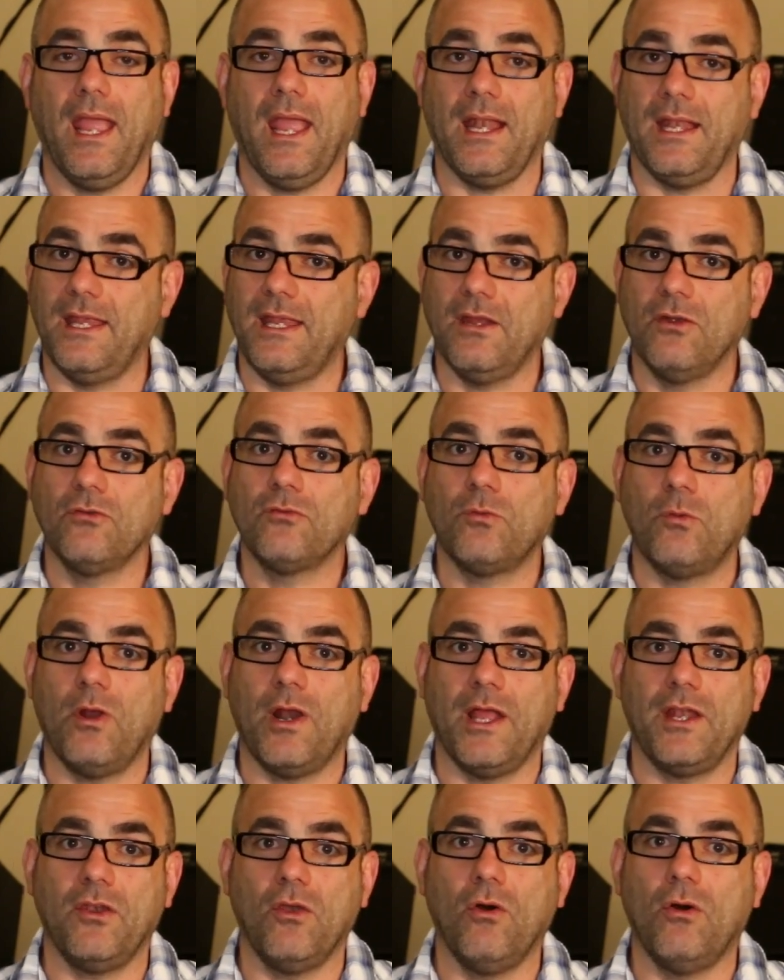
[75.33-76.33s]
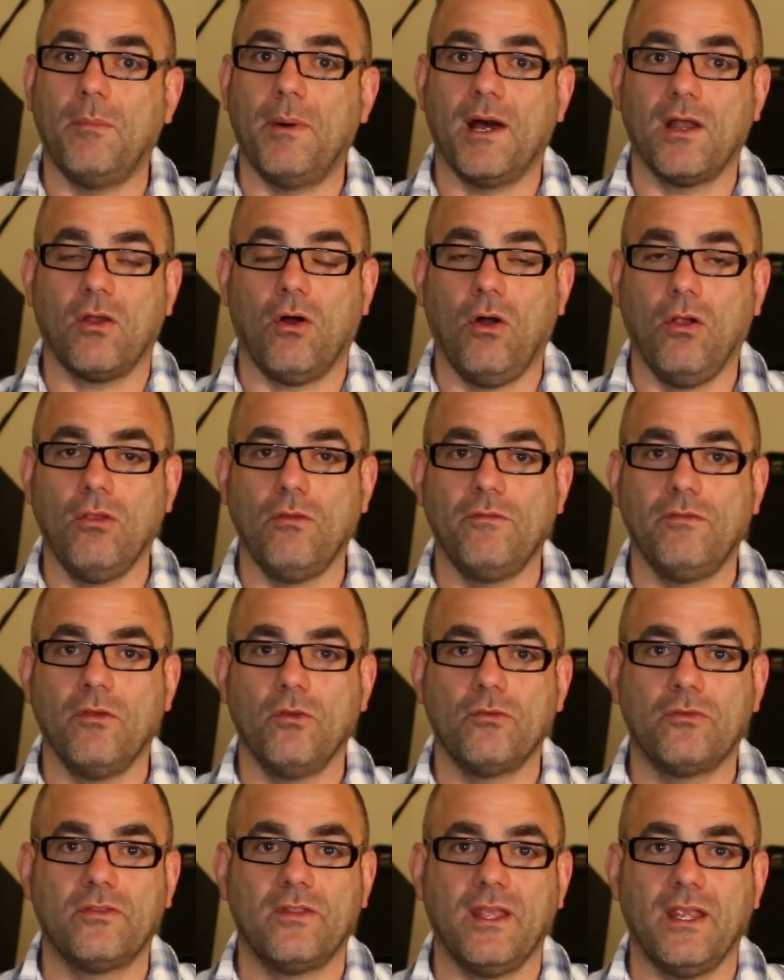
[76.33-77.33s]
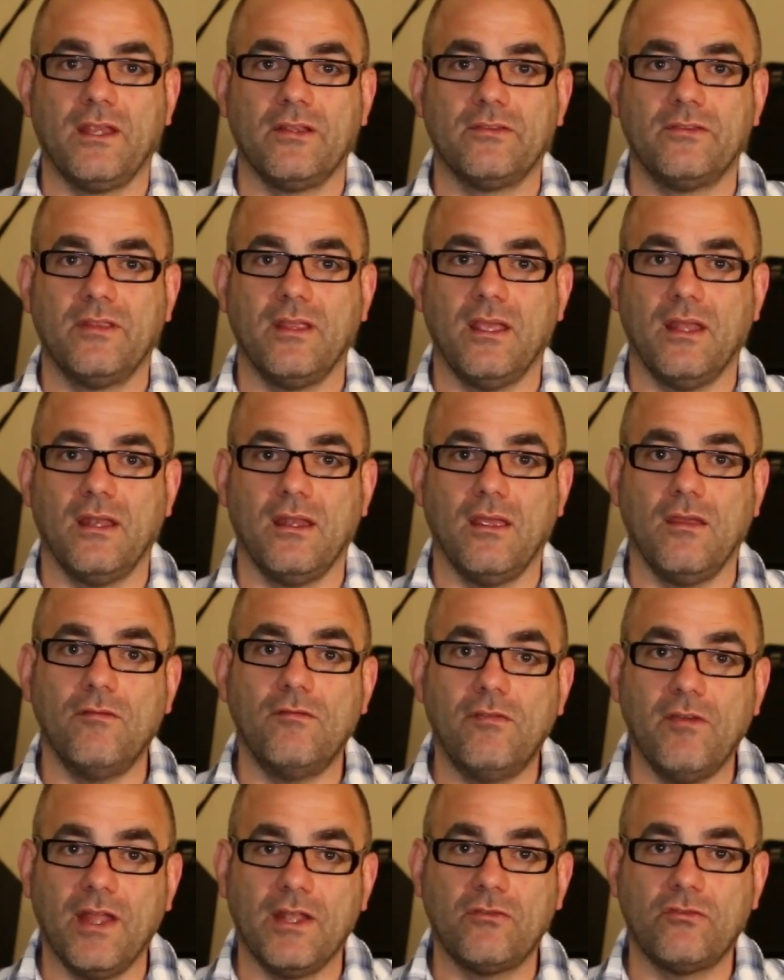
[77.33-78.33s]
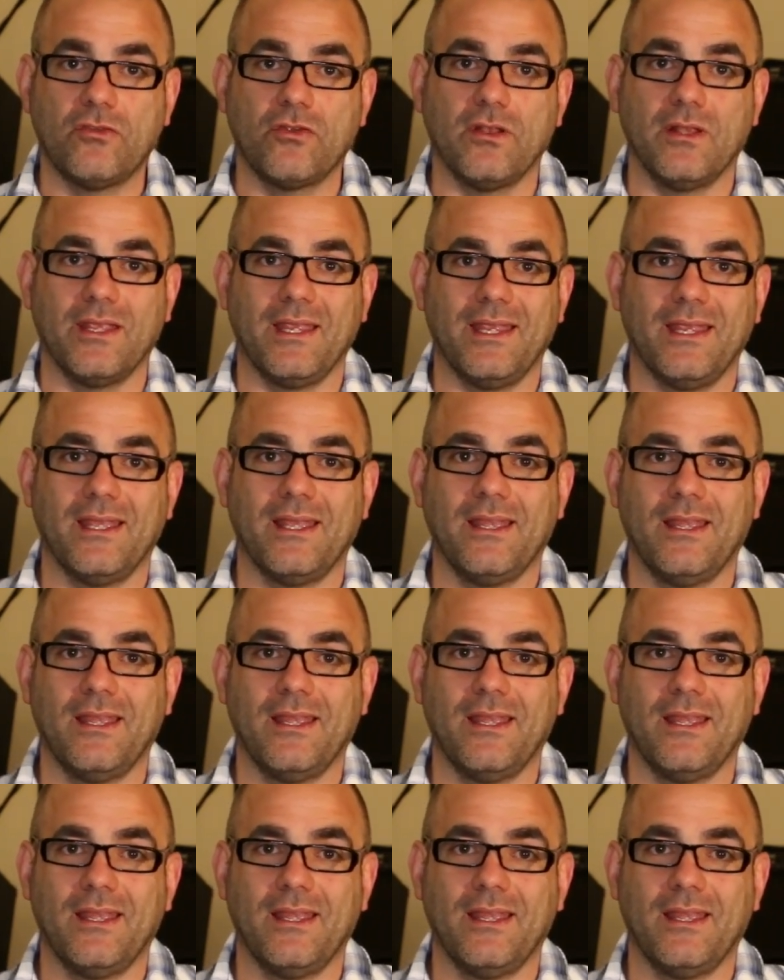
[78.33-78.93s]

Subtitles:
And here's what I know about all of those things, that eventually